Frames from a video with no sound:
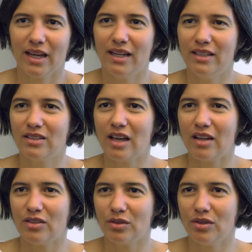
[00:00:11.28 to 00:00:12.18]
And it's
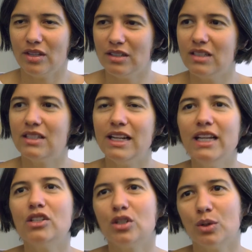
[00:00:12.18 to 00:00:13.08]
uh, so this is
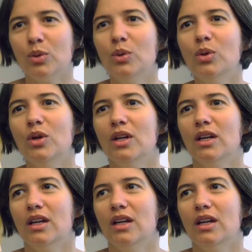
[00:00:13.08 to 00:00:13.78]
linked to